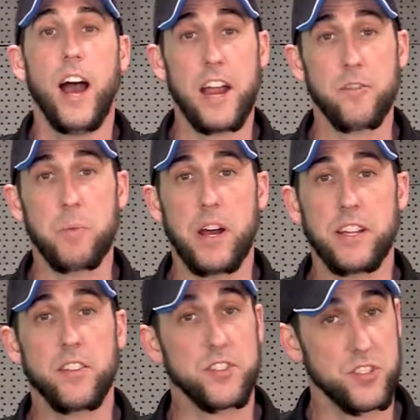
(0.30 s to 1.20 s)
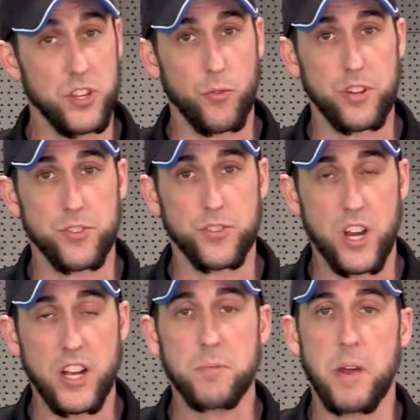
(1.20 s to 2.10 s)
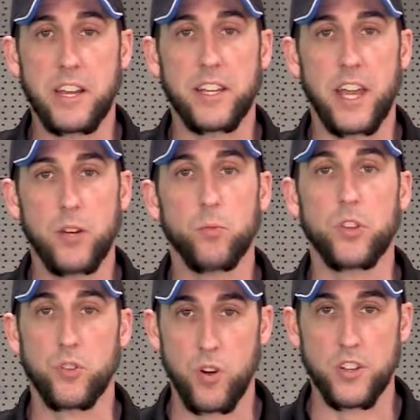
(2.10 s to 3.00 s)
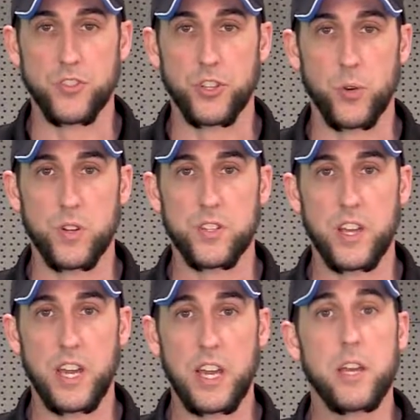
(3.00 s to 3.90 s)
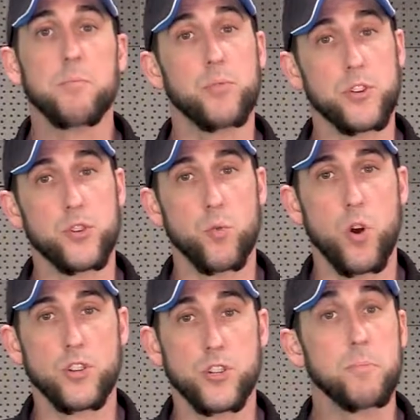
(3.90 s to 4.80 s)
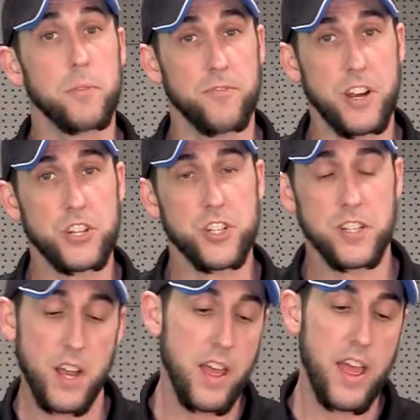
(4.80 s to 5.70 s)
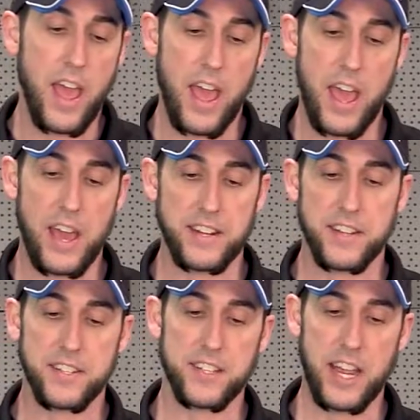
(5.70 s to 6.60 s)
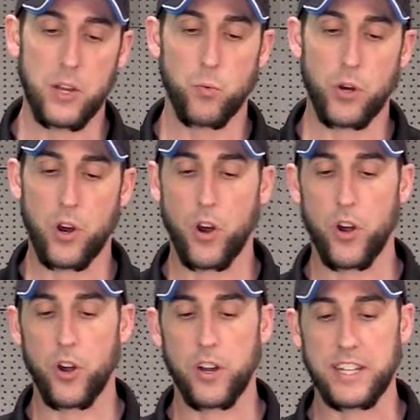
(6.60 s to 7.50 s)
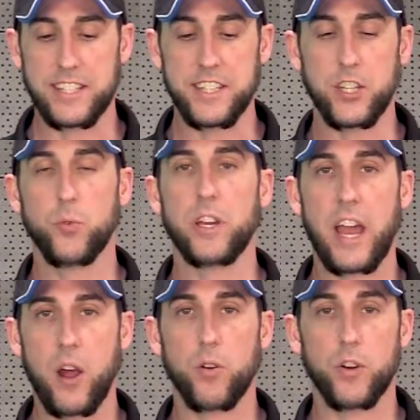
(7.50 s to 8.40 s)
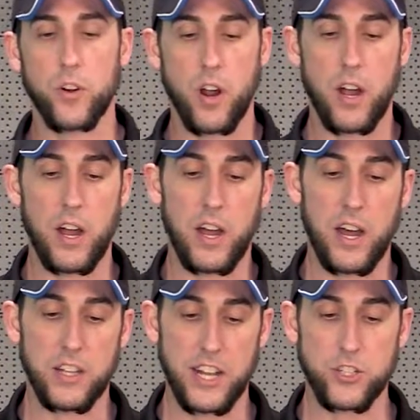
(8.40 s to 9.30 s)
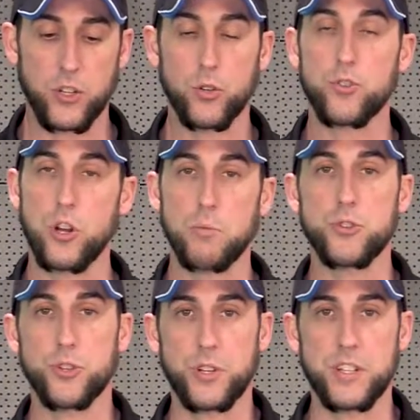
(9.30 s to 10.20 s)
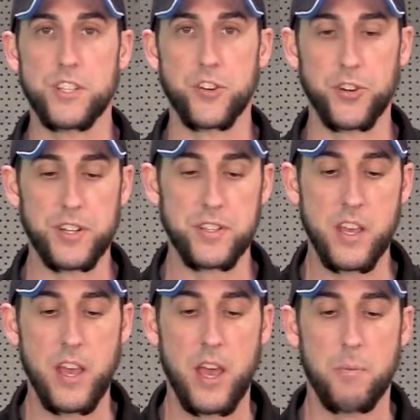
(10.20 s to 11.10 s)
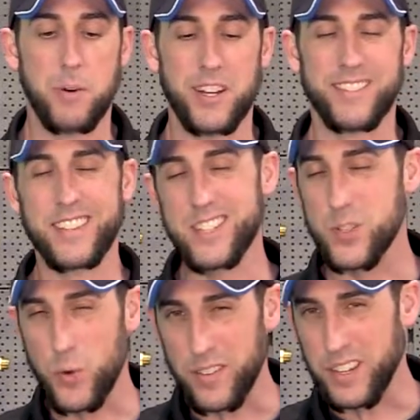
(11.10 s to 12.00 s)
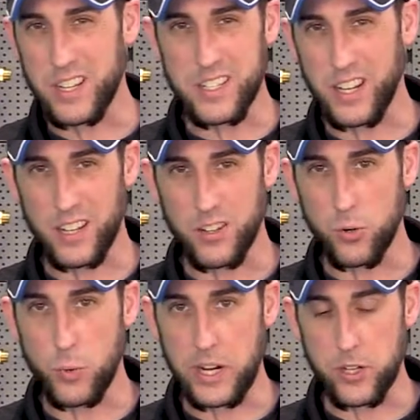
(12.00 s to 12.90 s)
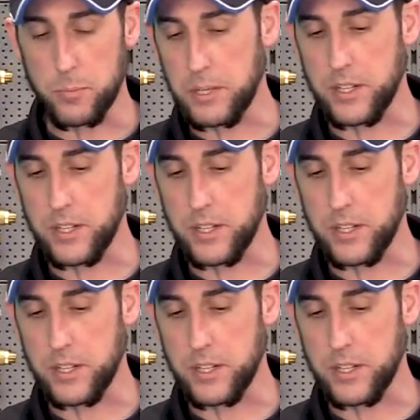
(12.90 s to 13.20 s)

Hi everybody, this is the original Josh back again with Kranzle USA Pressure Washer Perfection. And today we are continuing our uh, electrical troubleshooting series, but this is where things get a little weird